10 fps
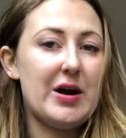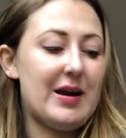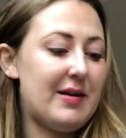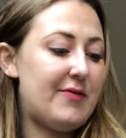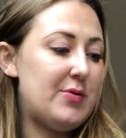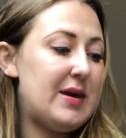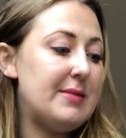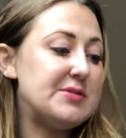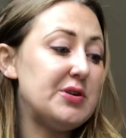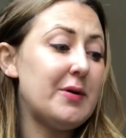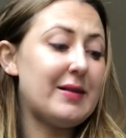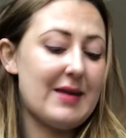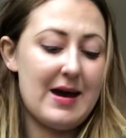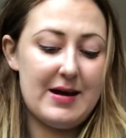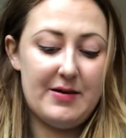And if you keep doing
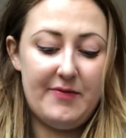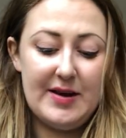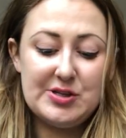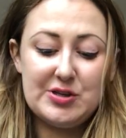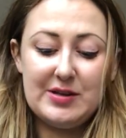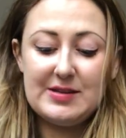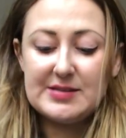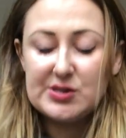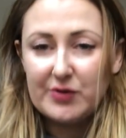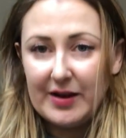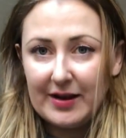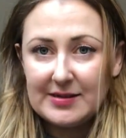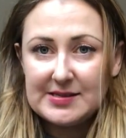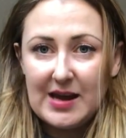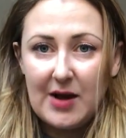that, eventually the string,
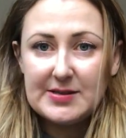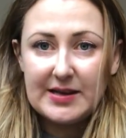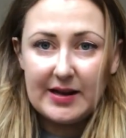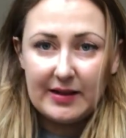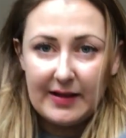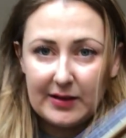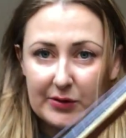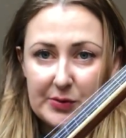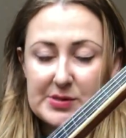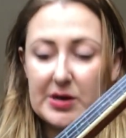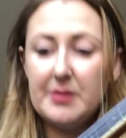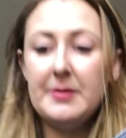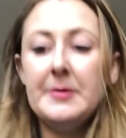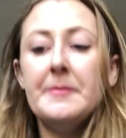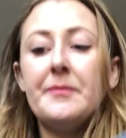see how it's getting like looser?
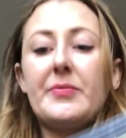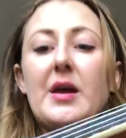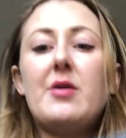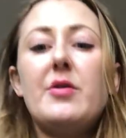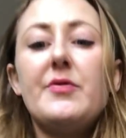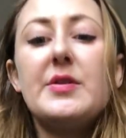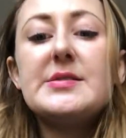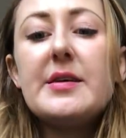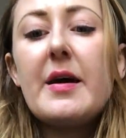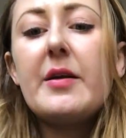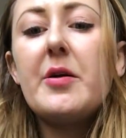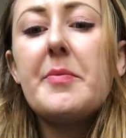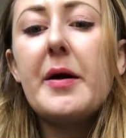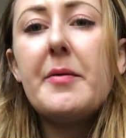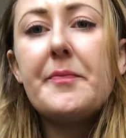I don't know if you can see that here,
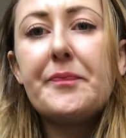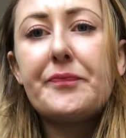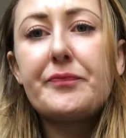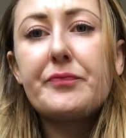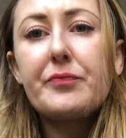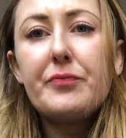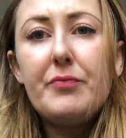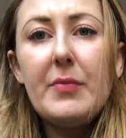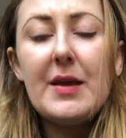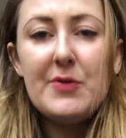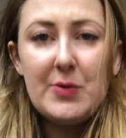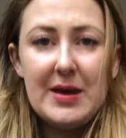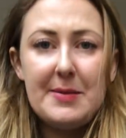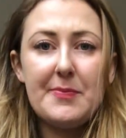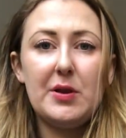but if you
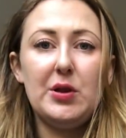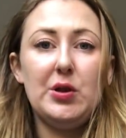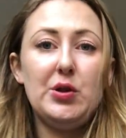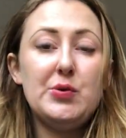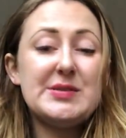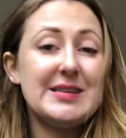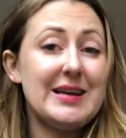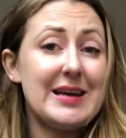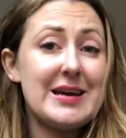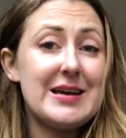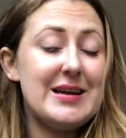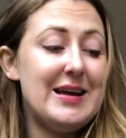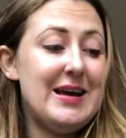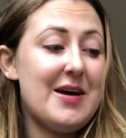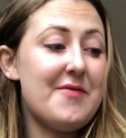keep loosening it,
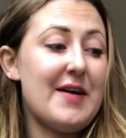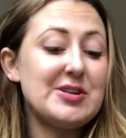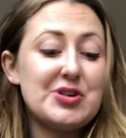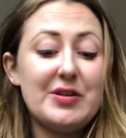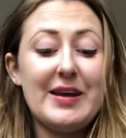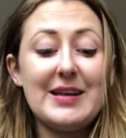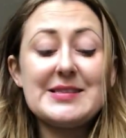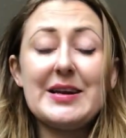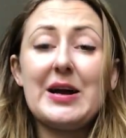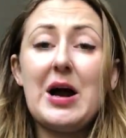eventually it's gonna